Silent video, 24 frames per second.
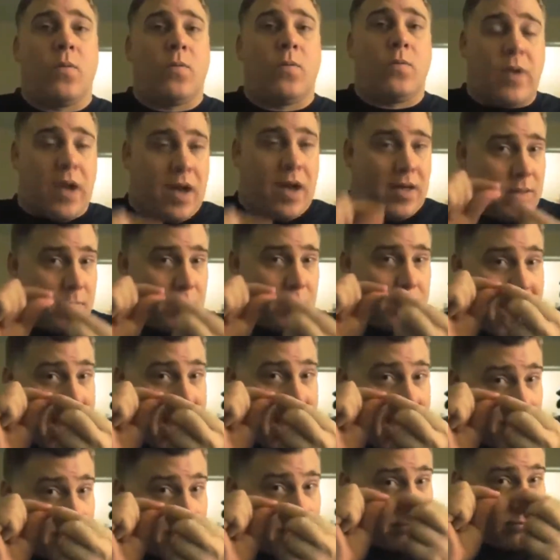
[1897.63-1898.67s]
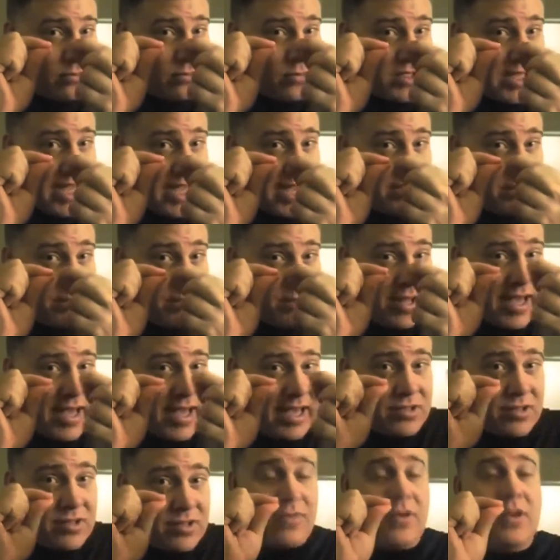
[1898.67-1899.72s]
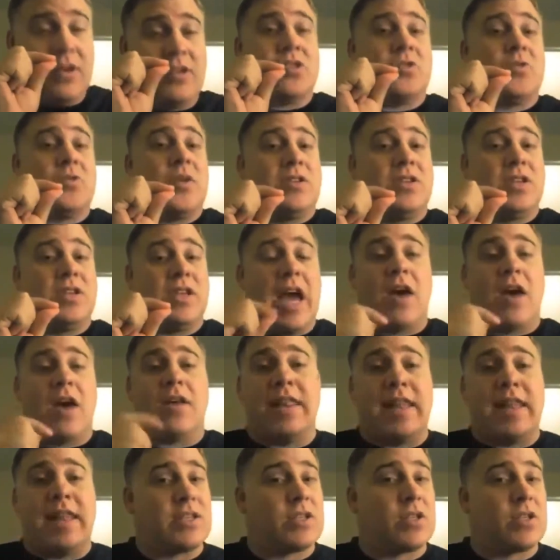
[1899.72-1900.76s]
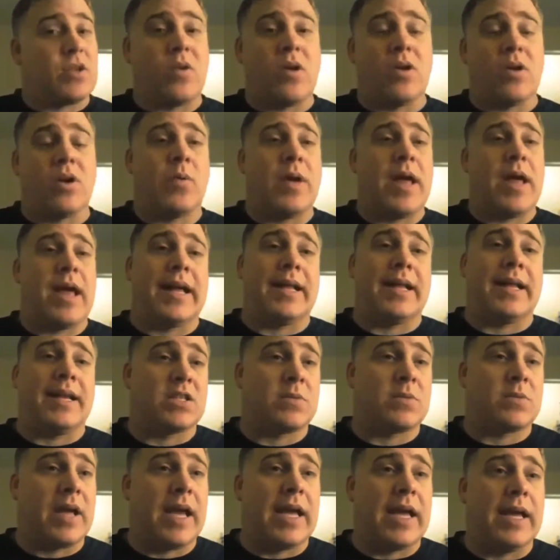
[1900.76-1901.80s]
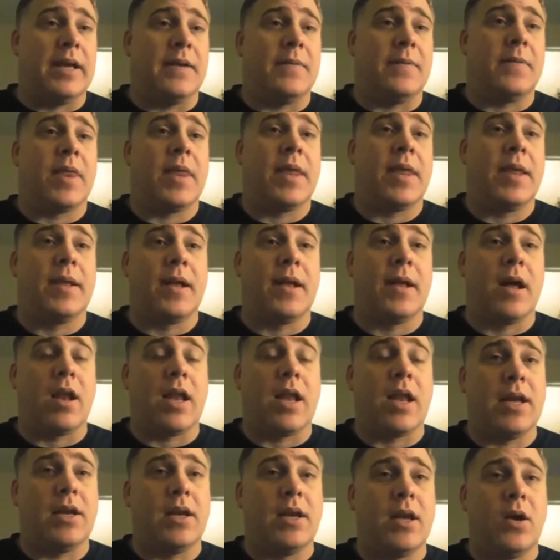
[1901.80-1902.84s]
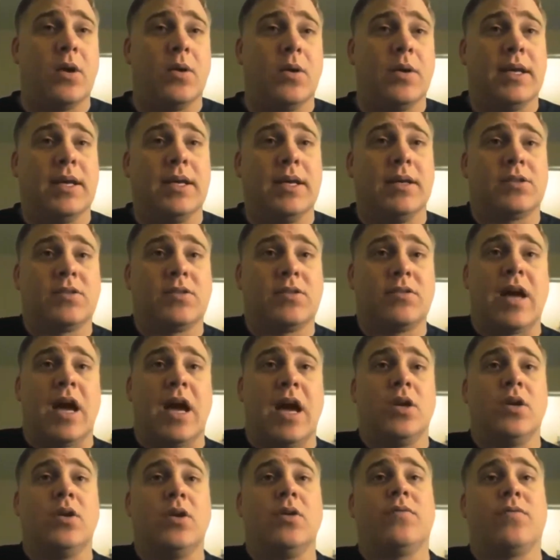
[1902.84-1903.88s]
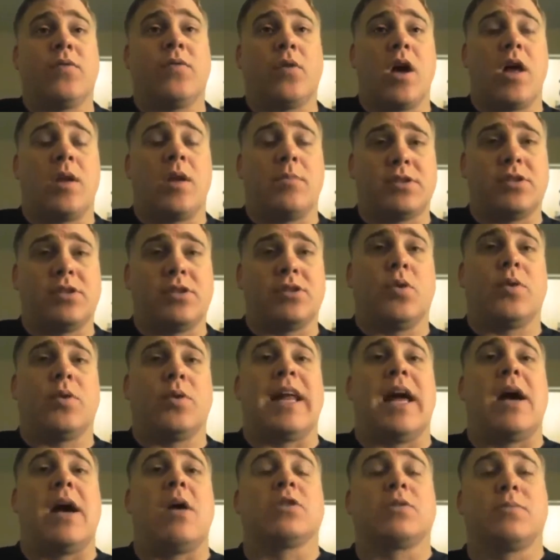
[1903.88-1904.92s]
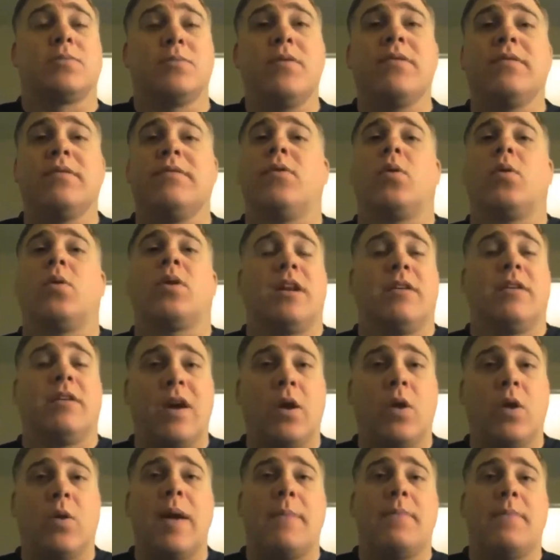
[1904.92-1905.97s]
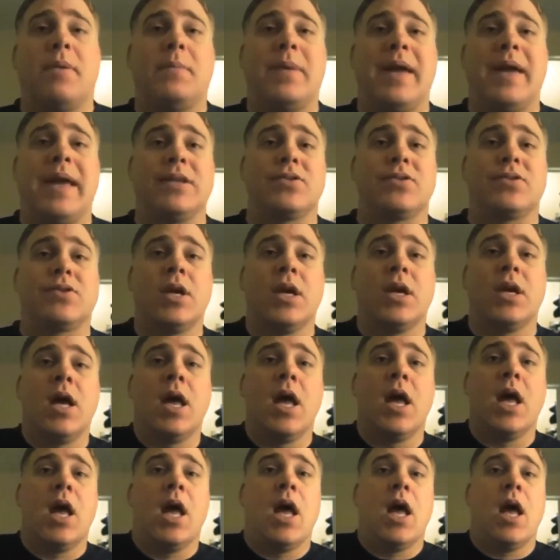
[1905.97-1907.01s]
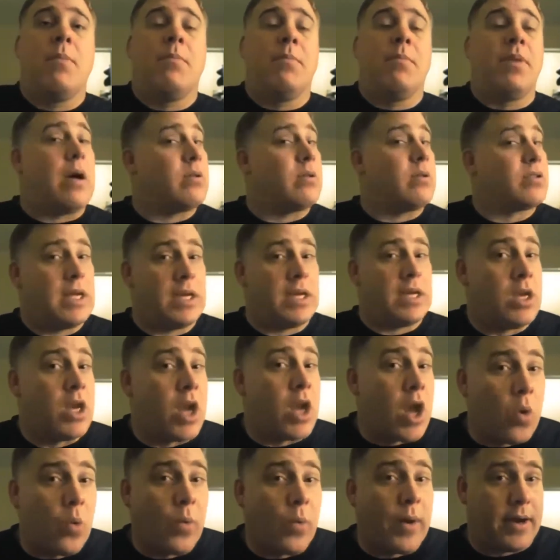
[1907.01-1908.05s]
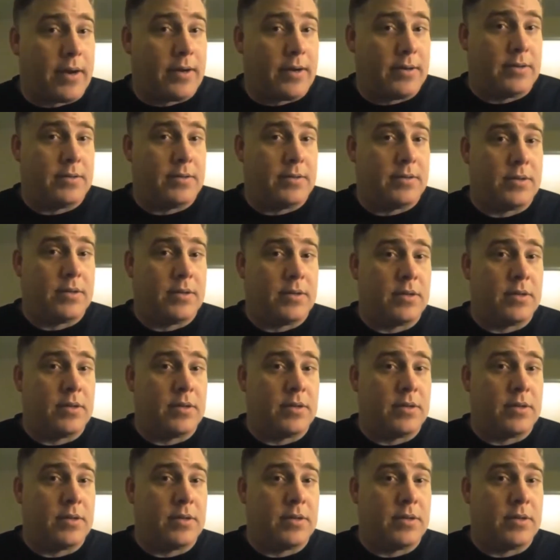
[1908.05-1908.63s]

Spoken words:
While the back stays in place, the front stretching out, and that's the only way I can explain it. All I know is I knew for 100% sure that I was moving forward at a very rapid pace, but I was getting nowhere.